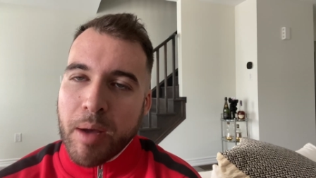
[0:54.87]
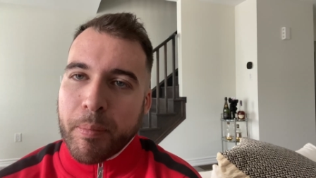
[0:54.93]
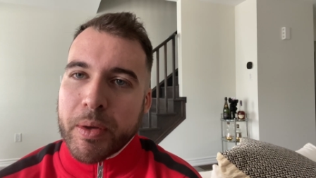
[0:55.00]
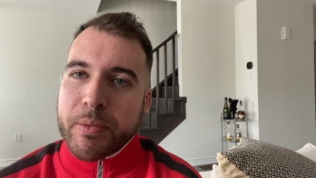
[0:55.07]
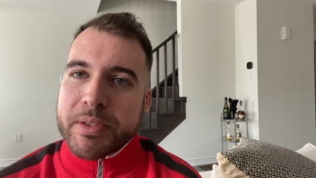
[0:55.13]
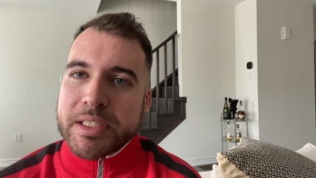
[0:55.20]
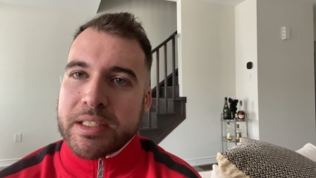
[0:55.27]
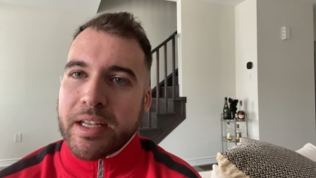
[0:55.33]
but it
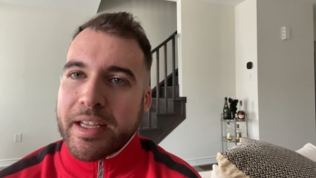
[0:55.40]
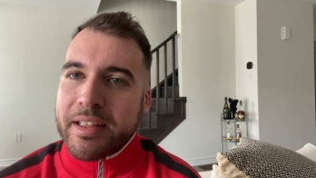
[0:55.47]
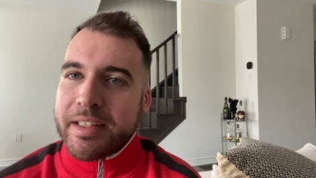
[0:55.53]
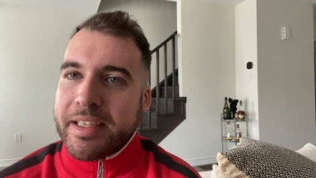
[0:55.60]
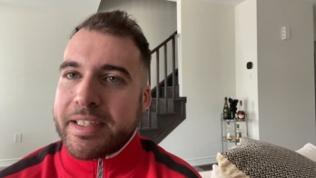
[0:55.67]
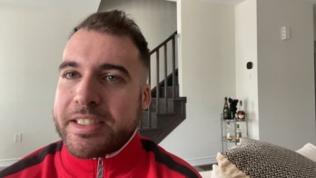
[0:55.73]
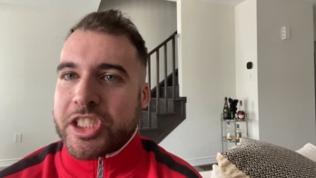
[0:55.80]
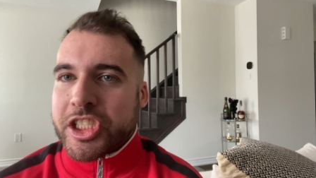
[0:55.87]
was
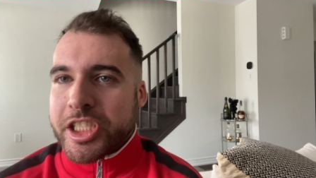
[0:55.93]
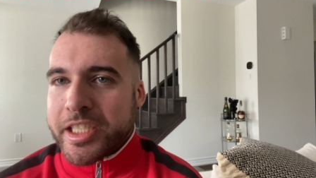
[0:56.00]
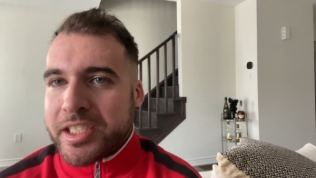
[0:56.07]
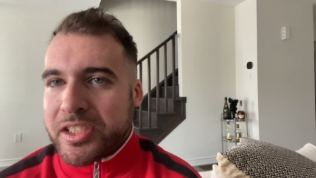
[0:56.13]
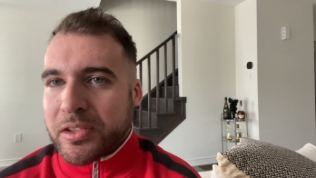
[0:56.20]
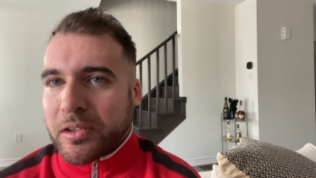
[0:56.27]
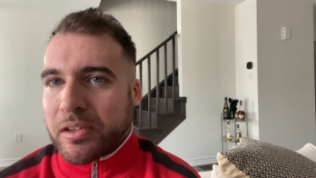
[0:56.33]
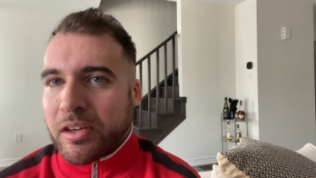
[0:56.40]
likely a
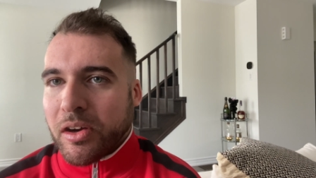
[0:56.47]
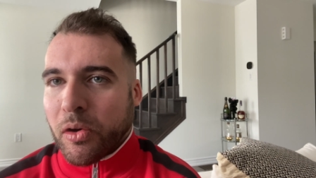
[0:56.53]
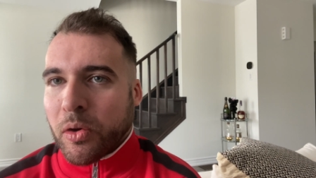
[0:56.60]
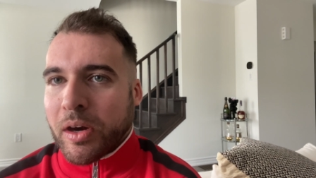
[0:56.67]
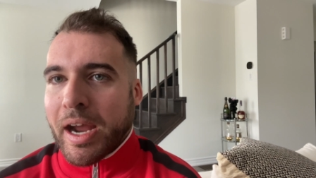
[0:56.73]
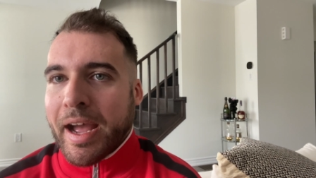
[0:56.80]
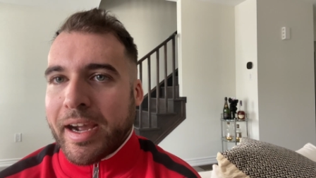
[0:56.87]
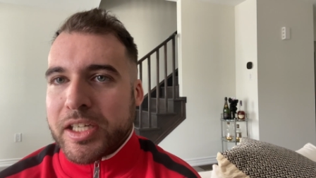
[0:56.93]
chisel
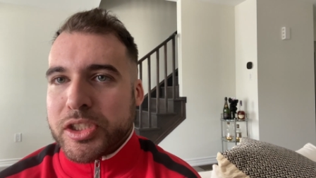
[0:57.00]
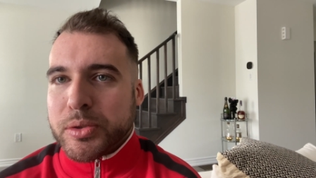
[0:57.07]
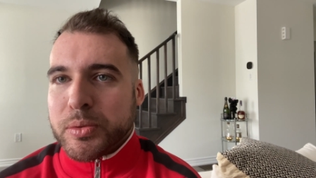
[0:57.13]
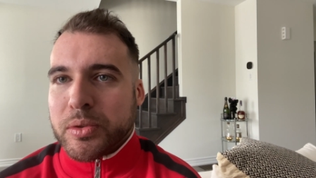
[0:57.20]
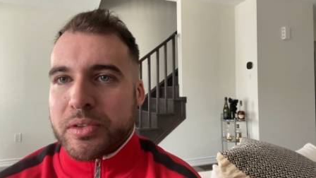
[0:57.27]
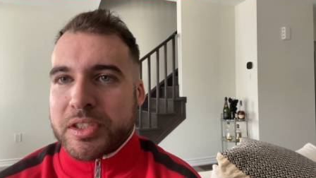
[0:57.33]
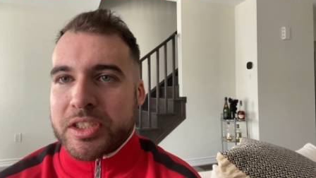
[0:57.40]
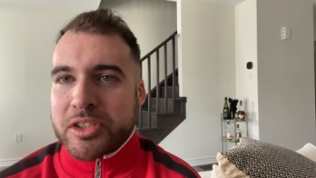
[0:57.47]
or
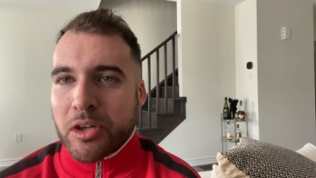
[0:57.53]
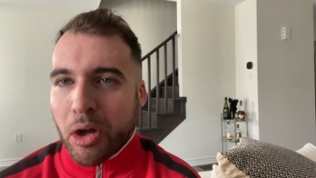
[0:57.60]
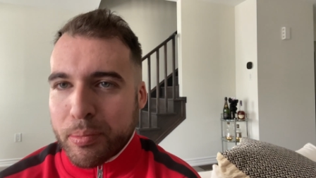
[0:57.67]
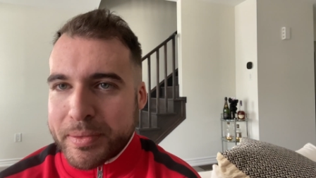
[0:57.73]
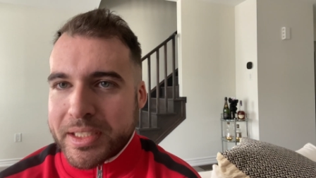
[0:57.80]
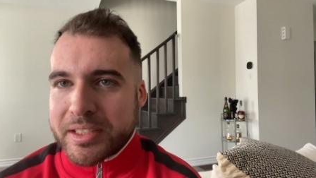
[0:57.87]
actual sculpting